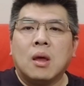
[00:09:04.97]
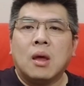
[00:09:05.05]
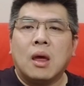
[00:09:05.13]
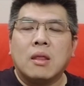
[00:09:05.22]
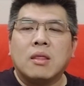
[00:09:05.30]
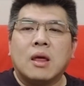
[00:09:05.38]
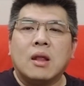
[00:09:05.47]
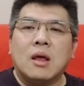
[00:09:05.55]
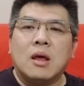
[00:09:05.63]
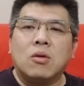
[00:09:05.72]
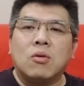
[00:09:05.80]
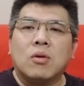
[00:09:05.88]
and then
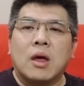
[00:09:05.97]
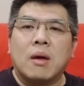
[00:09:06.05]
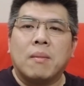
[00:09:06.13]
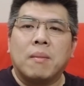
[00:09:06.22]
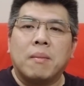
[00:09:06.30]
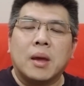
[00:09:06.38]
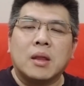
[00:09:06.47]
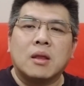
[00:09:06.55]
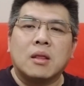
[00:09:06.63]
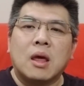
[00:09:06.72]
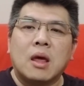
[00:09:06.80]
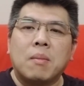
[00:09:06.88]
like you can make the
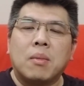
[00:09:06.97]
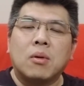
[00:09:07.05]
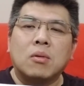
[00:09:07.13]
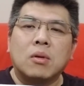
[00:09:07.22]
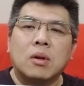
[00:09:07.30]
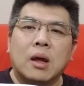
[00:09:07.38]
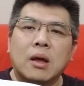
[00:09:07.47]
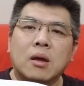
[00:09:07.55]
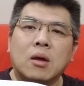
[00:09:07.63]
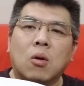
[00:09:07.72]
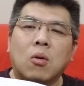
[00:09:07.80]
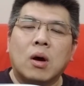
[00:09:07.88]
table like
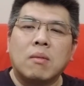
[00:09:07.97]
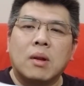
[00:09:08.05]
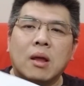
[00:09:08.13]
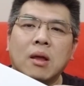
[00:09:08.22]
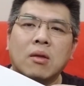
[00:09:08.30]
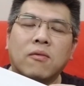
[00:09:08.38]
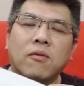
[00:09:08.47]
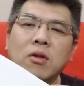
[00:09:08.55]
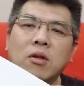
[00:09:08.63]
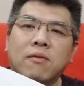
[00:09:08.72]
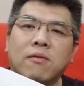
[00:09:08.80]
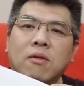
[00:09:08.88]
go up, like
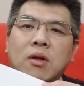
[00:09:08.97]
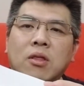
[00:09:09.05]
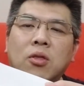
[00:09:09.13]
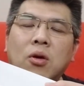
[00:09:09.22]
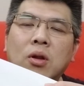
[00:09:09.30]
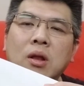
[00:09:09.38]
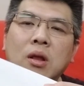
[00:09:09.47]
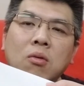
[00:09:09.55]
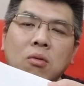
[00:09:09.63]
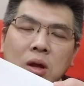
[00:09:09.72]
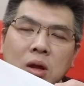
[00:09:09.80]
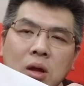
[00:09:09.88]
first of all is 30
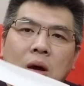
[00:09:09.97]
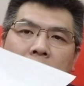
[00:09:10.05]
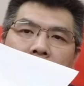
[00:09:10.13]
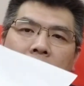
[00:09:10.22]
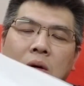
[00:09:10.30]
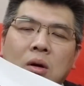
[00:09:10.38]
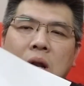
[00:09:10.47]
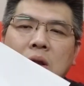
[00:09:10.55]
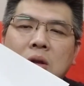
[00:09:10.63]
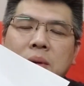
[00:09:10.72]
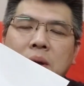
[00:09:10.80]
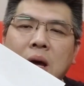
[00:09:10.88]
degrees or a
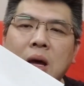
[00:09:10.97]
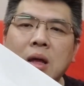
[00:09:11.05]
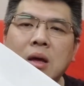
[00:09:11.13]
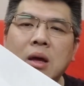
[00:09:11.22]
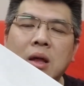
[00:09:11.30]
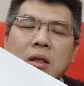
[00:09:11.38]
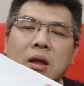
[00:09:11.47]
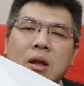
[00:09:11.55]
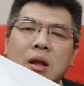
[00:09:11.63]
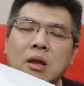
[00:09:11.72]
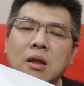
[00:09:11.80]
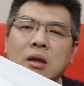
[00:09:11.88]
little bit higher, and then
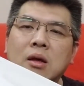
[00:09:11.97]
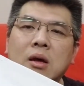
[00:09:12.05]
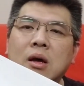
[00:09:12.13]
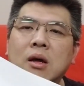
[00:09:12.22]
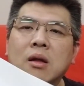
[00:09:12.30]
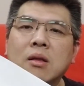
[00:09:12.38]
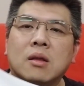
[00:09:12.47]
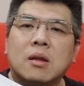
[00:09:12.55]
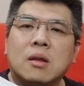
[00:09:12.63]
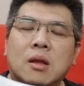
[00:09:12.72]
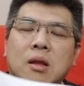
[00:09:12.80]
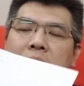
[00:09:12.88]
like the
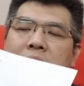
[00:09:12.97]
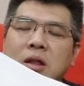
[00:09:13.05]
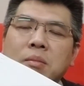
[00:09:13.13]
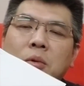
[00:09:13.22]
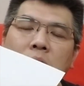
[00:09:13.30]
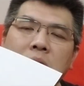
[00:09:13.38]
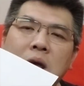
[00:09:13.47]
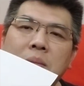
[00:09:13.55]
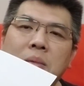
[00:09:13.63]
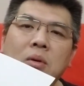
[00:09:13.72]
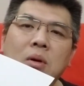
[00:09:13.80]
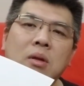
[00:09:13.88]
small
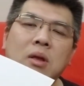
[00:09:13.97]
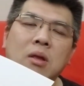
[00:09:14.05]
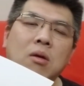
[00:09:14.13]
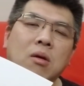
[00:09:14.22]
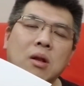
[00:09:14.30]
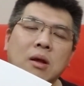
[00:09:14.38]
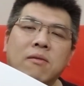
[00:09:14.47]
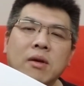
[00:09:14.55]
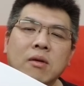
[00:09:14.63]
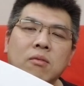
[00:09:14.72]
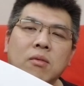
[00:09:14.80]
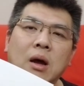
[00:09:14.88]
table on in your
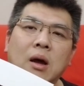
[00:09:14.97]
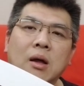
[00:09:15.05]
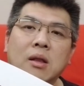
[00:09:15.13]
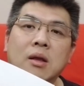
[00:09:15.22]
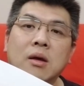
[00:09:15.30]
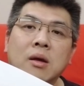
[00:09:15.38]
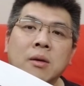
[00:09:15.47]
living the